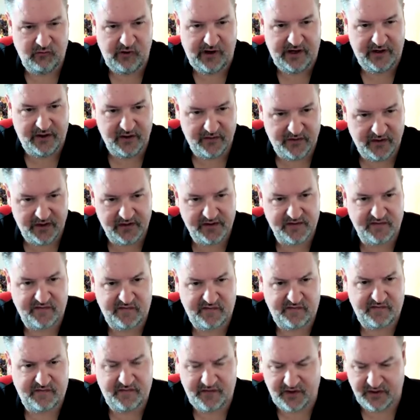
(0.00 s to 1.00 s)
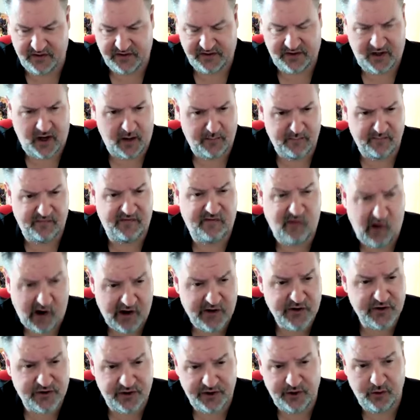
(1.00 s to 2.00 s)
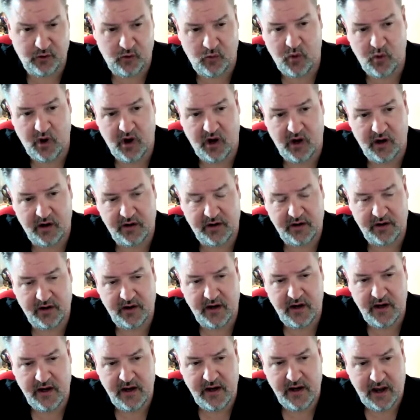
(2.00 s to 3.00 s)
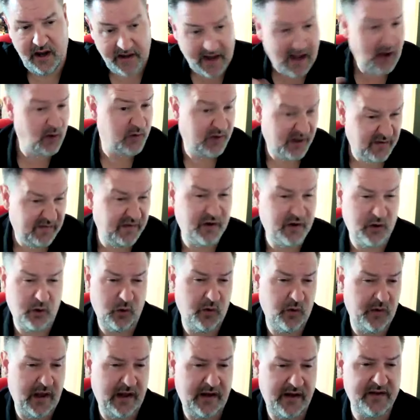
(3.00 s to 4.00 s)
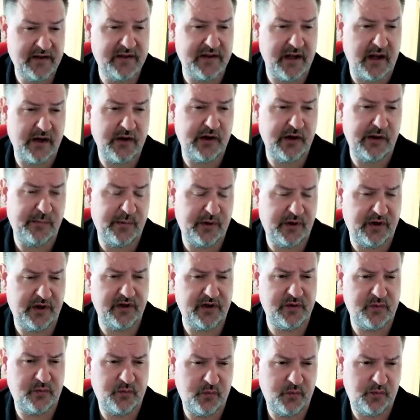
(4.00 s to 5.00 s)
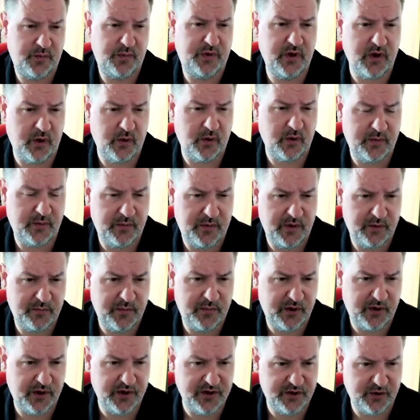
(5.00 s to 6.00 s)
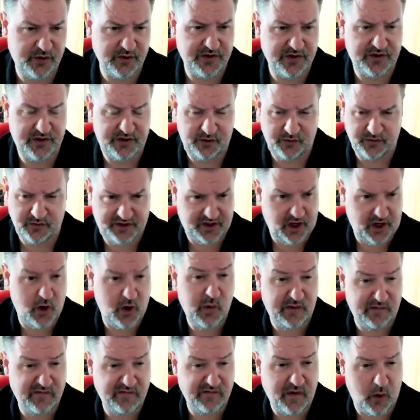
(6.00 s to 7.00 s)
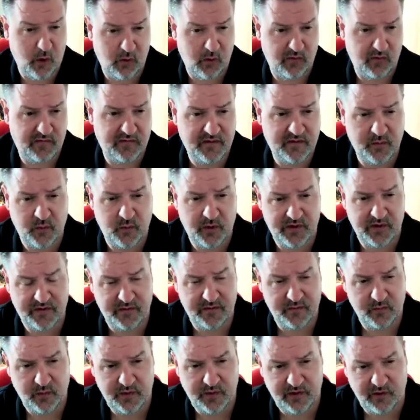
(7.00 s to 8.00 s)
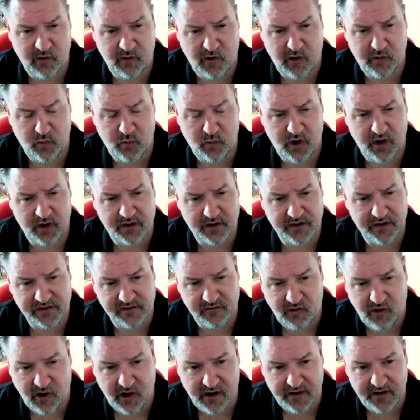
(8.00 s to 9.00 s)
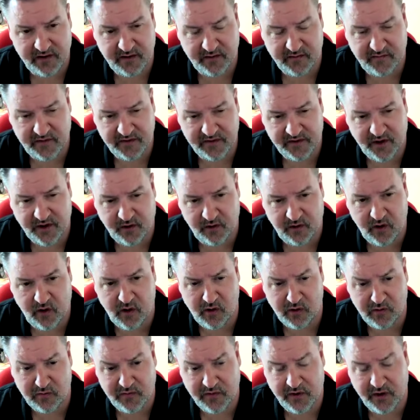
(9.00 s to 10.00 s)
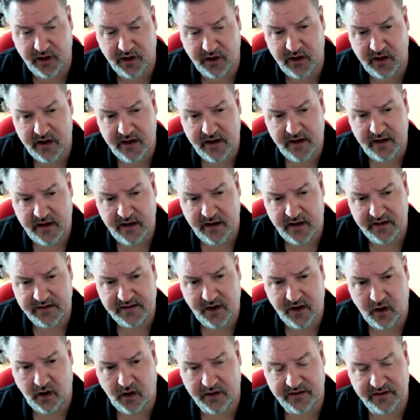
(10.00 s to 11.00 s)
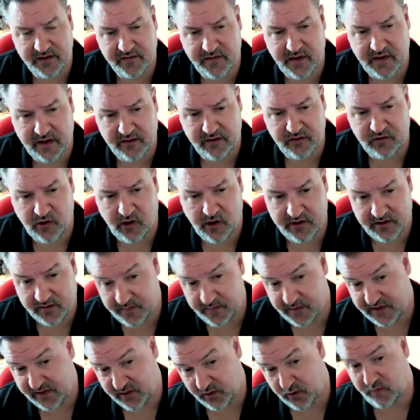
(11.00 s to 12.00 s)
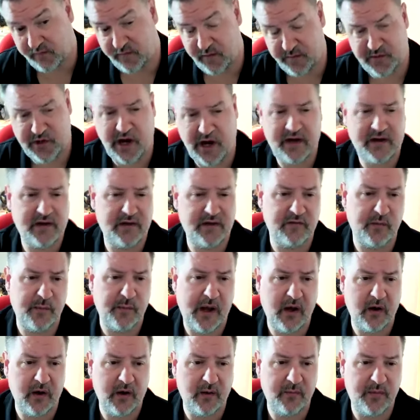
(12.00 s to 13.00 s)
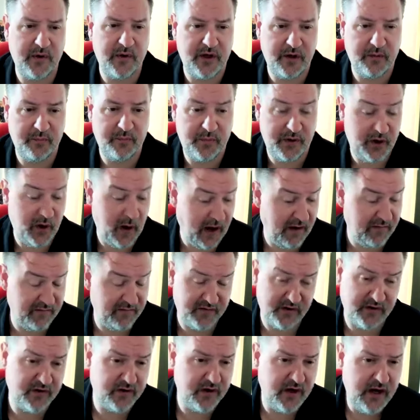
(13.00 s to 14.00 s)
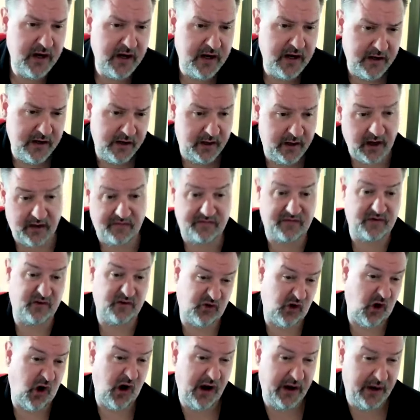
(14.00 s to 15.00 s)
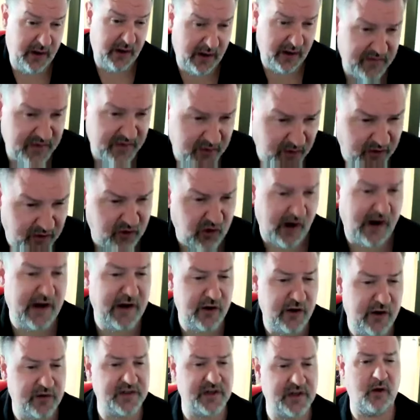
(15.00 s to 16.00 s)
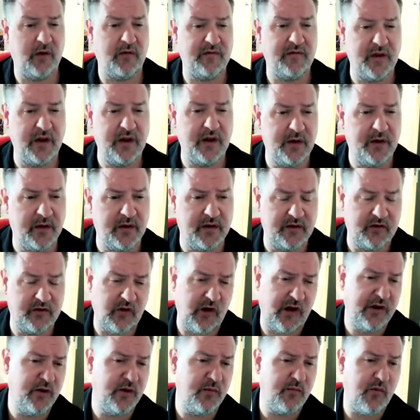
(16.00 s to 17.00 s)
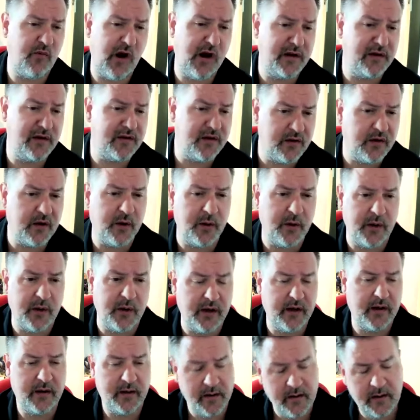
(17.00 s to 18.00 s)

reader that's that's come fresh to your work, and how difficult that is actually, because you know because you're you're so involved with with your own work as a writer for so long that it's hard to then try to be sort of objective about it. But you you have to you have to try. You have to sort of train yourself, don't you? Know, train your brain to do it.